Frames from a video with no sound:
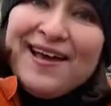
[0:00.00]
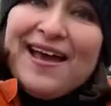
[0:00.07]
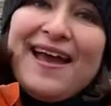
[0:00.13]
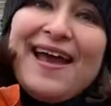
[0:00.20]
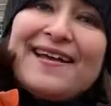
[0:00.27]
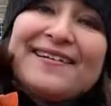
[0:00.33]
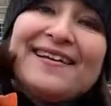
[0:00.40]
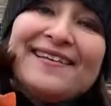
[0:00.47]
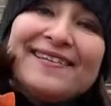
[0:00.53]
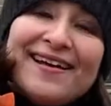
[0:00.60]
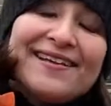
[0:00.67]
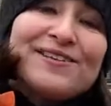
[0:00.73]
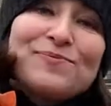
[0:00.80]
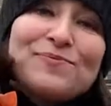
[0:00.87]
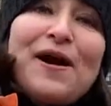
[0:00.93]
and
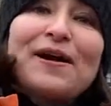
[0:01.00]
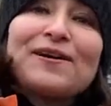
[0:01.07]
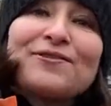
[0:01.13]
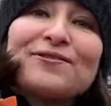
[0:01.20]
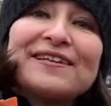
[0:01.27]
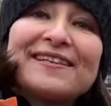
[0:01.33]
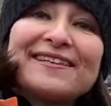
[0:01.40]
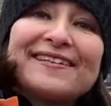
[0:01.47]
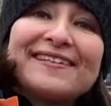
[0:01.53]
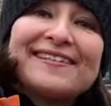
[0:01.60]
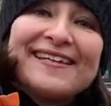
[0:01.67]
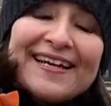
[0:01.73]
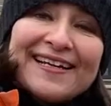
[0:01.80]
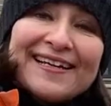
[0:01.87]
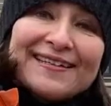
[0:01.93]
that is Margaret
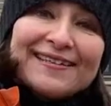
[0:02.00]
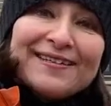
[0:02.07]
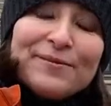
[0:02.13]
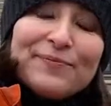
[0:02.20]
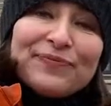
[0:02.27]
II.